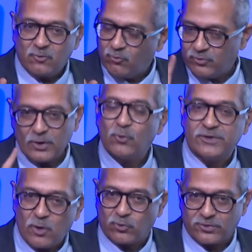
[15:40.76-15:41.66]

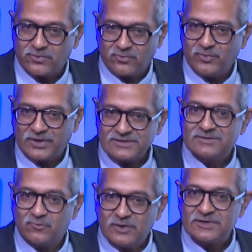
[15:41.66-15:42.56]
without doubt
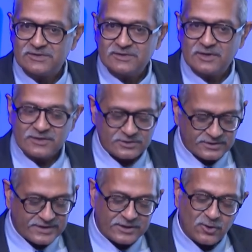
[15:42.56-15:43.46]
because it is
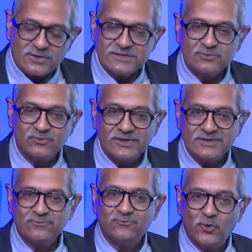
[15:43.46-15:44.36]
the technology is with
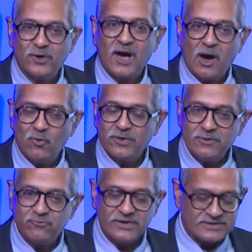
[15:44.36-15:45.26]
us for our
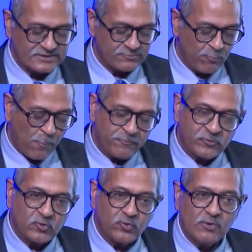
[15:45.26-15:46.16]
defense.
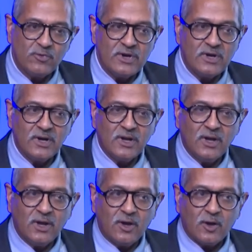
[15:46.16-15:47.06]
We will
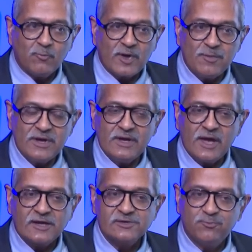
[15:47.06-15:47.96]
maybe
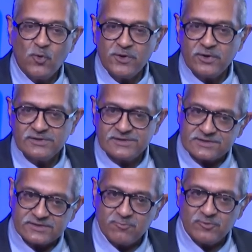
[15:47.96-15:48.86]
export
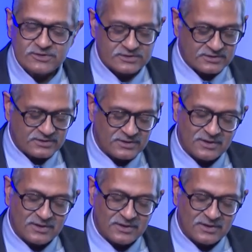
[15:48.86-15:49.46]
systems